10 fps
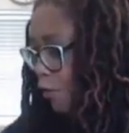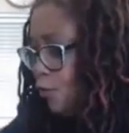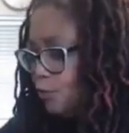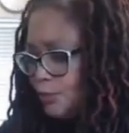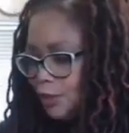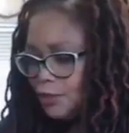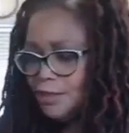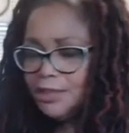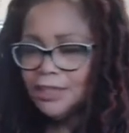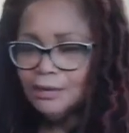the other
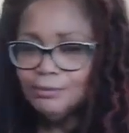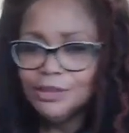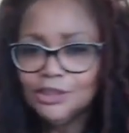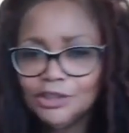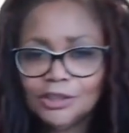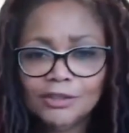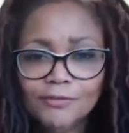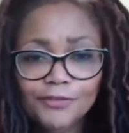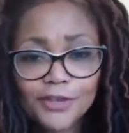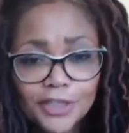thing I'm going to do,
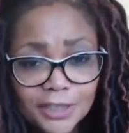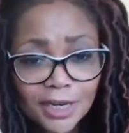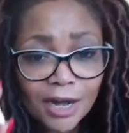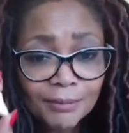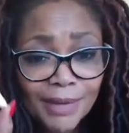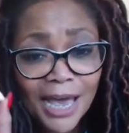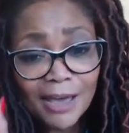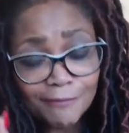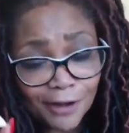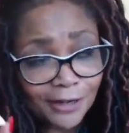the first time
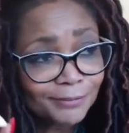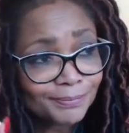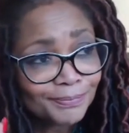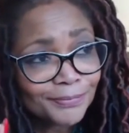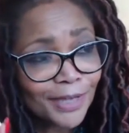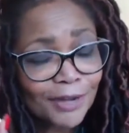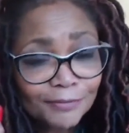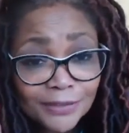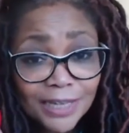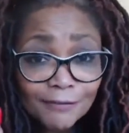ever, I've
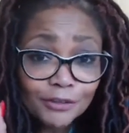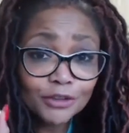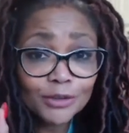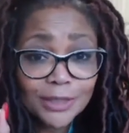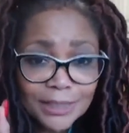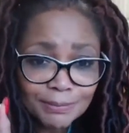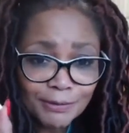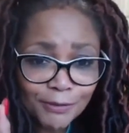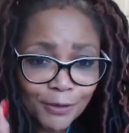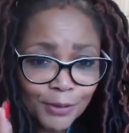never done this
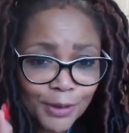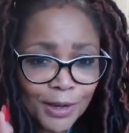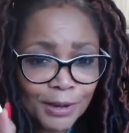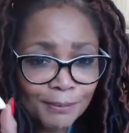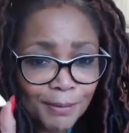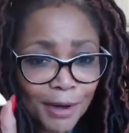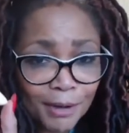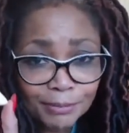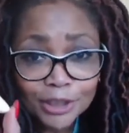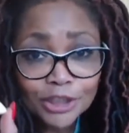before, but
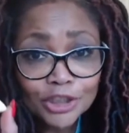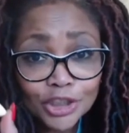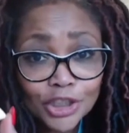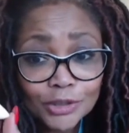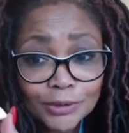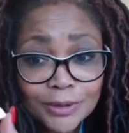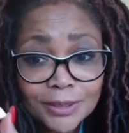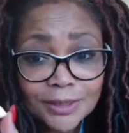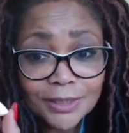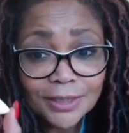I'm going to
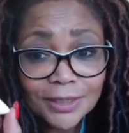juice